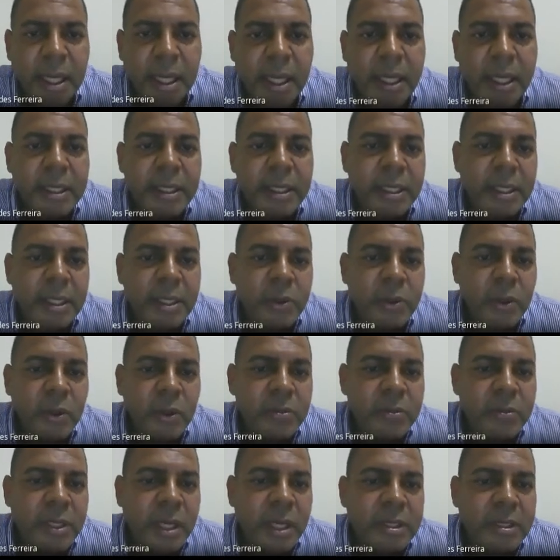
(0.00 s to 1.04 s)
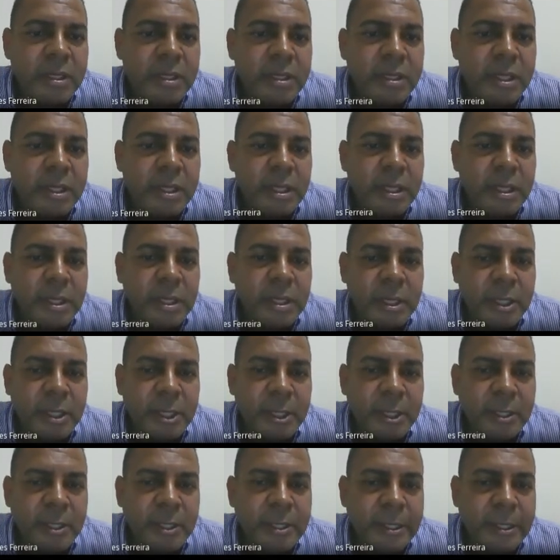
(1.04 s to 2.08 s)
and he told me that
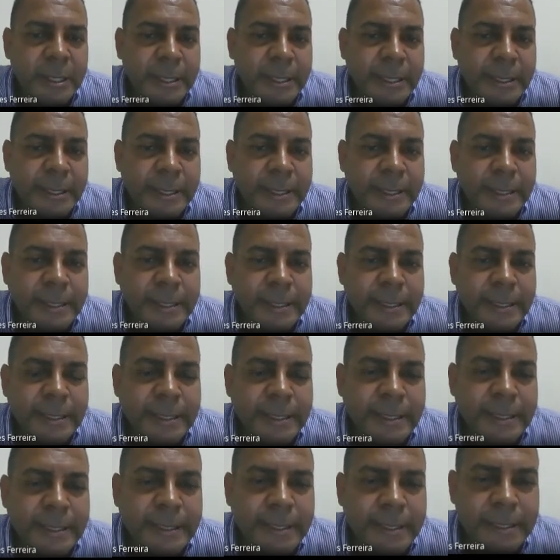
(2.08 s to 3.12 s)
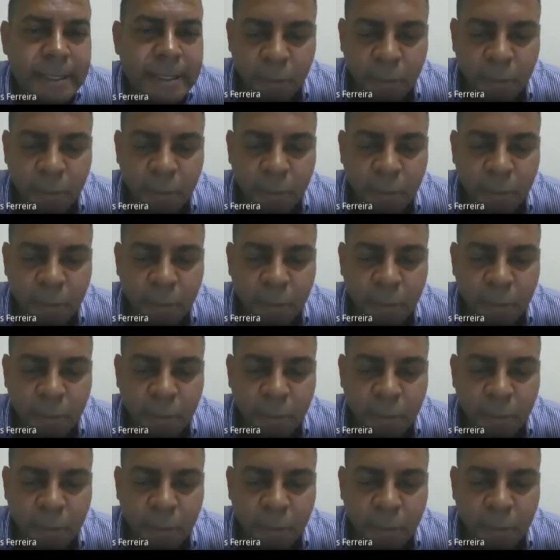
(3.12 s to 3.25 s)
in